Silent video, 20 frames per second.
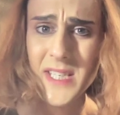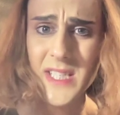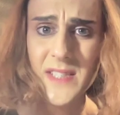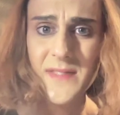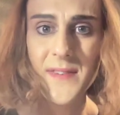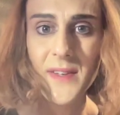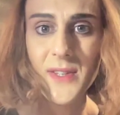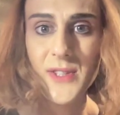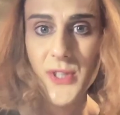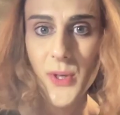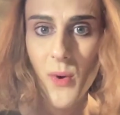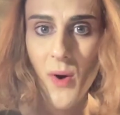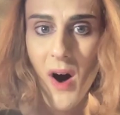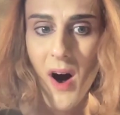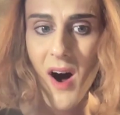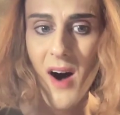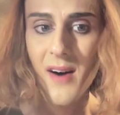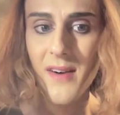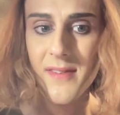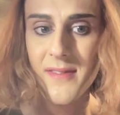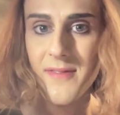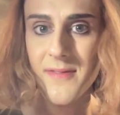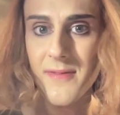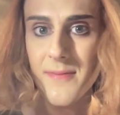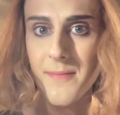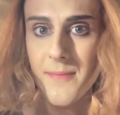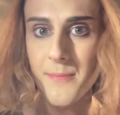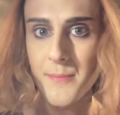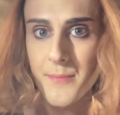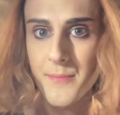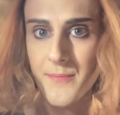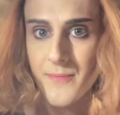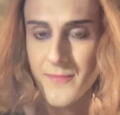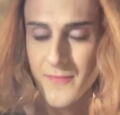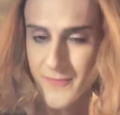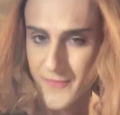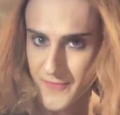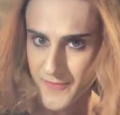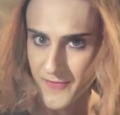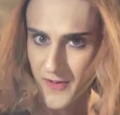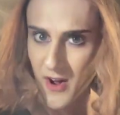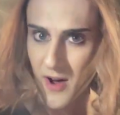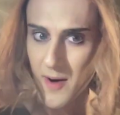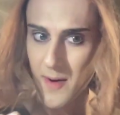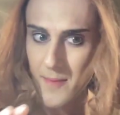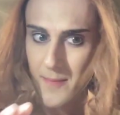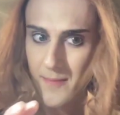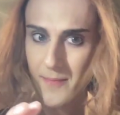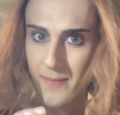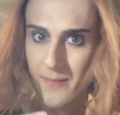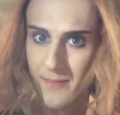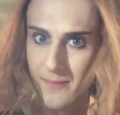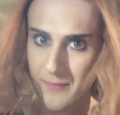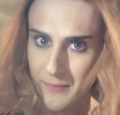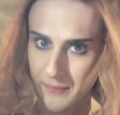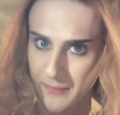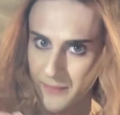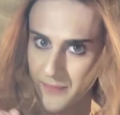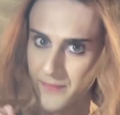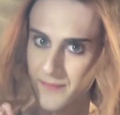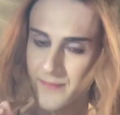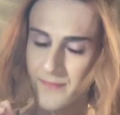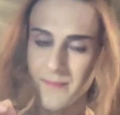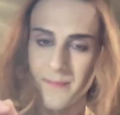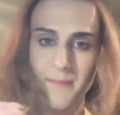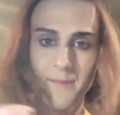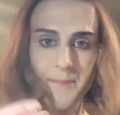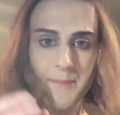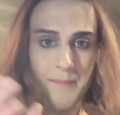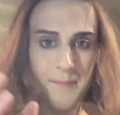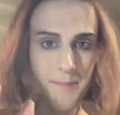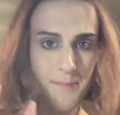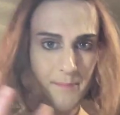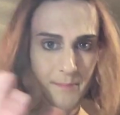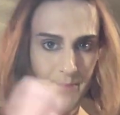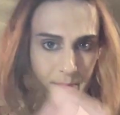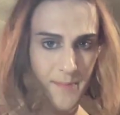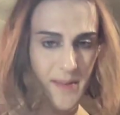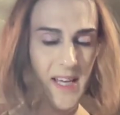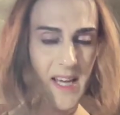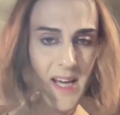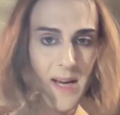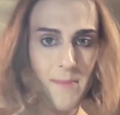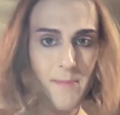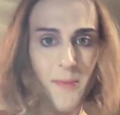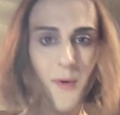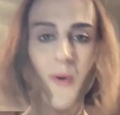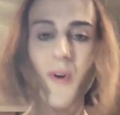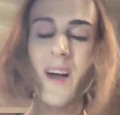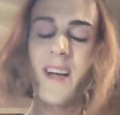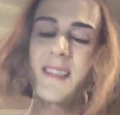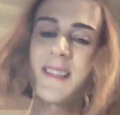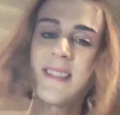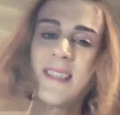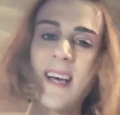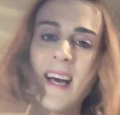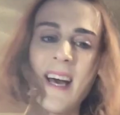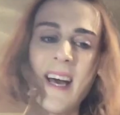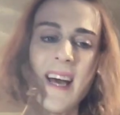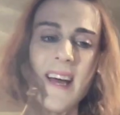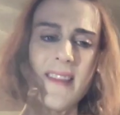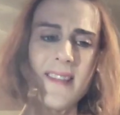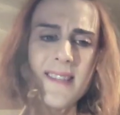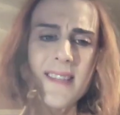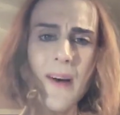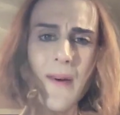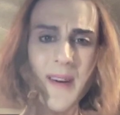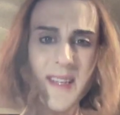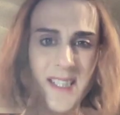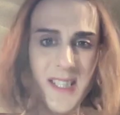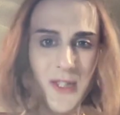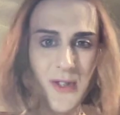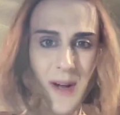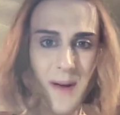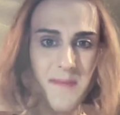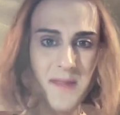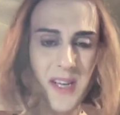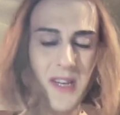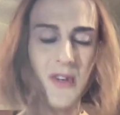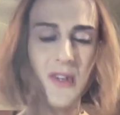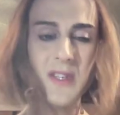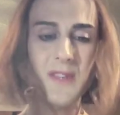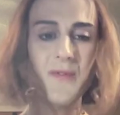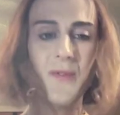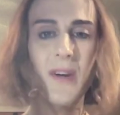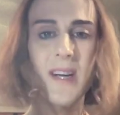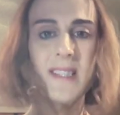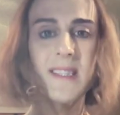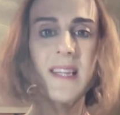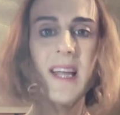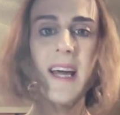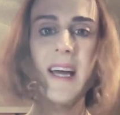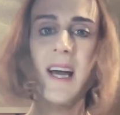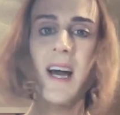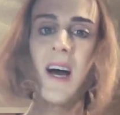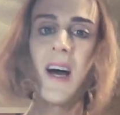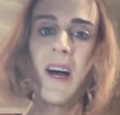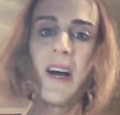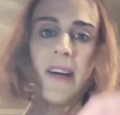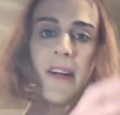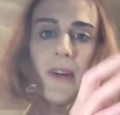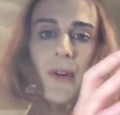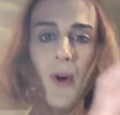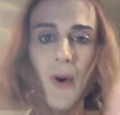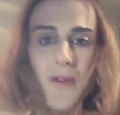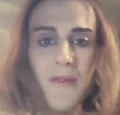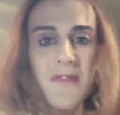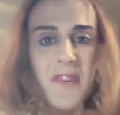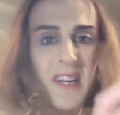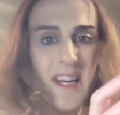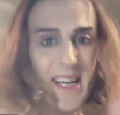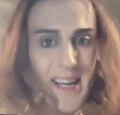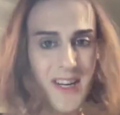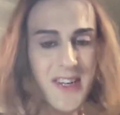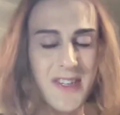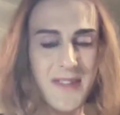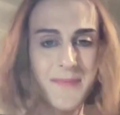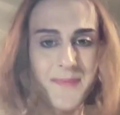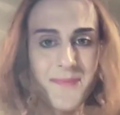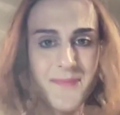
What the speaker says: just felt so off from being a boy. And this is how I describe gender dysphoria. It's like you're over here